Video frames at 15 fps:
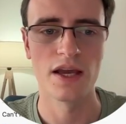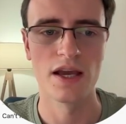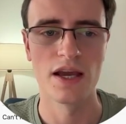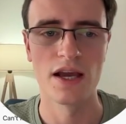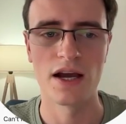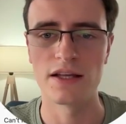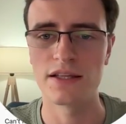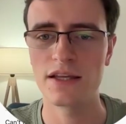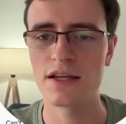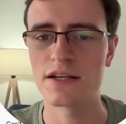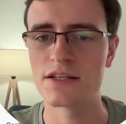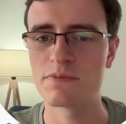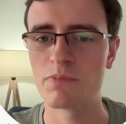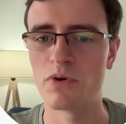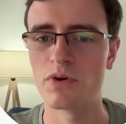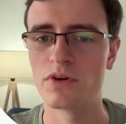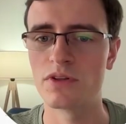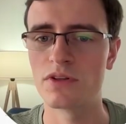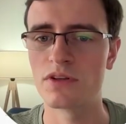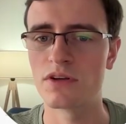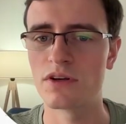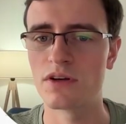I think at this
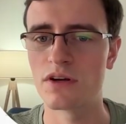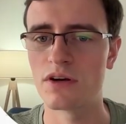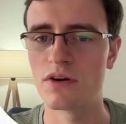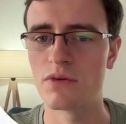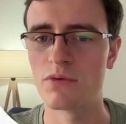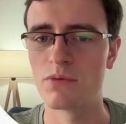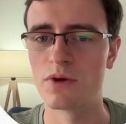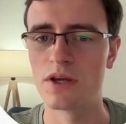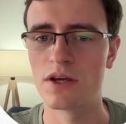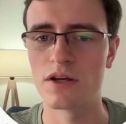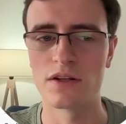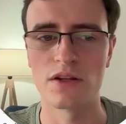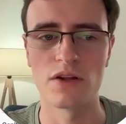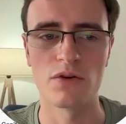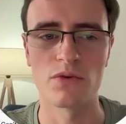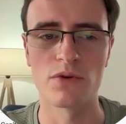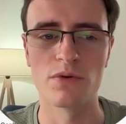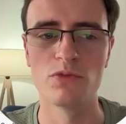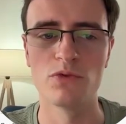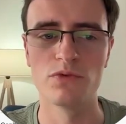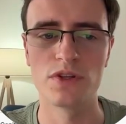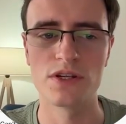point we can
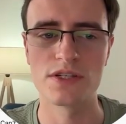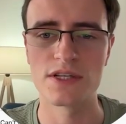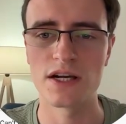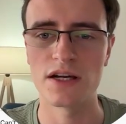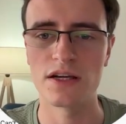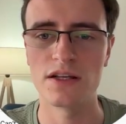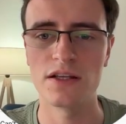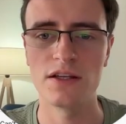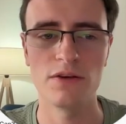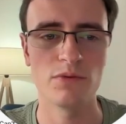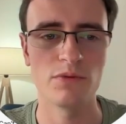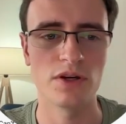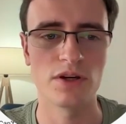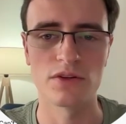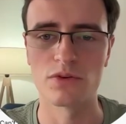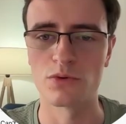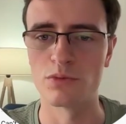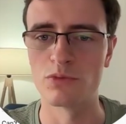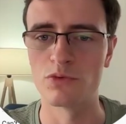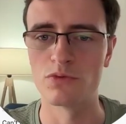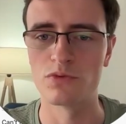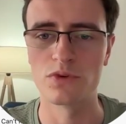remove the assignee, we can
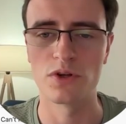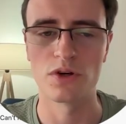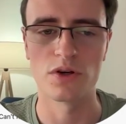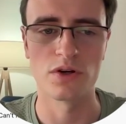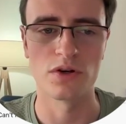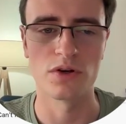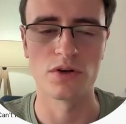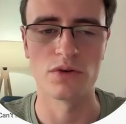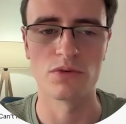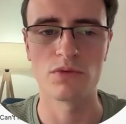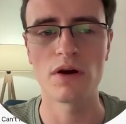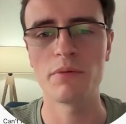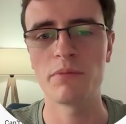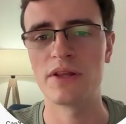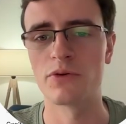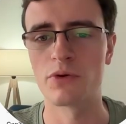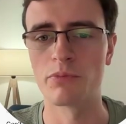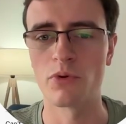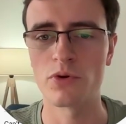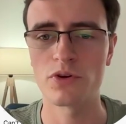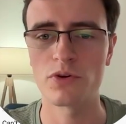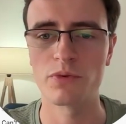remove the
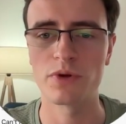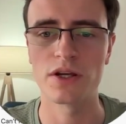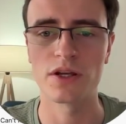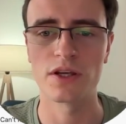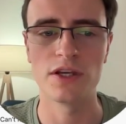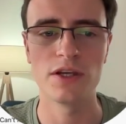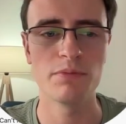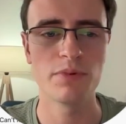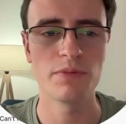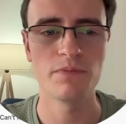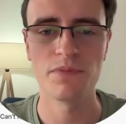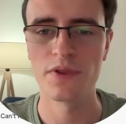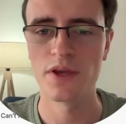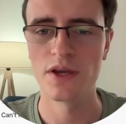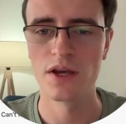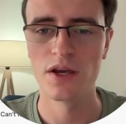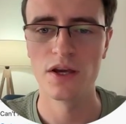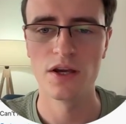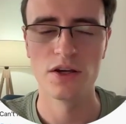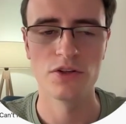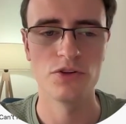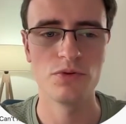reporter we can keep.
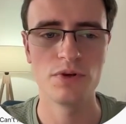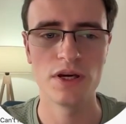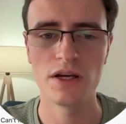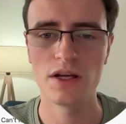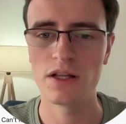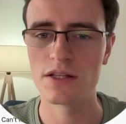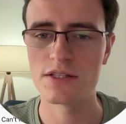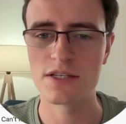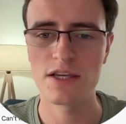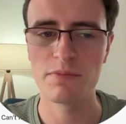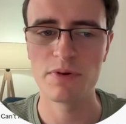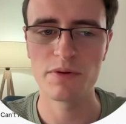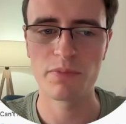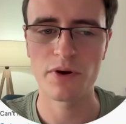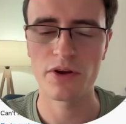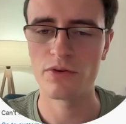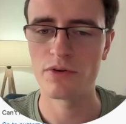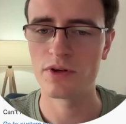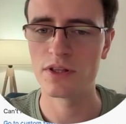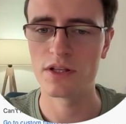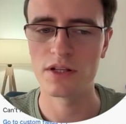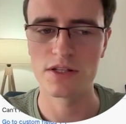Due day, let's keep it.
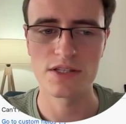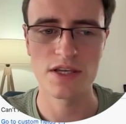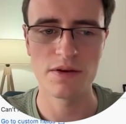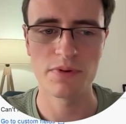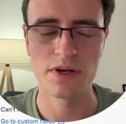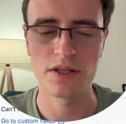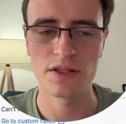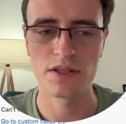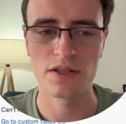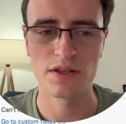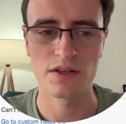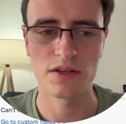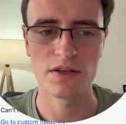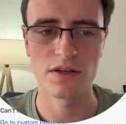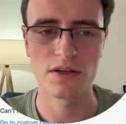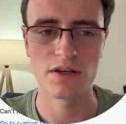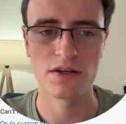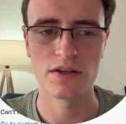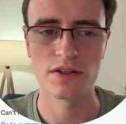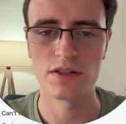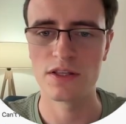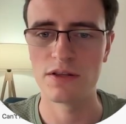Priority, let's keep it.
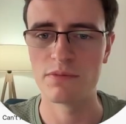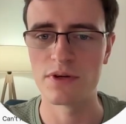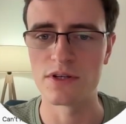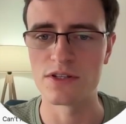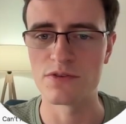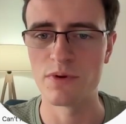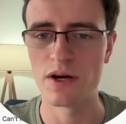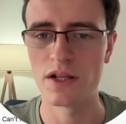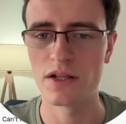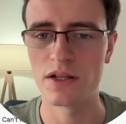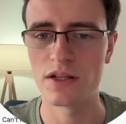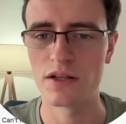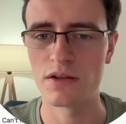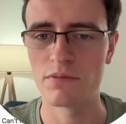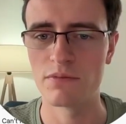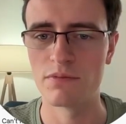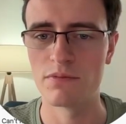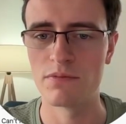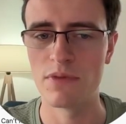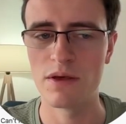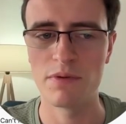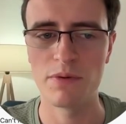Team as well.
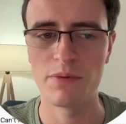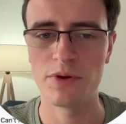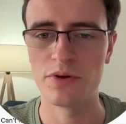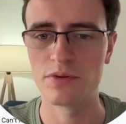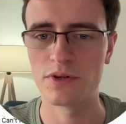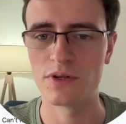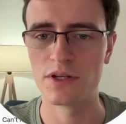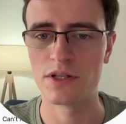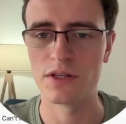Maybe we don't need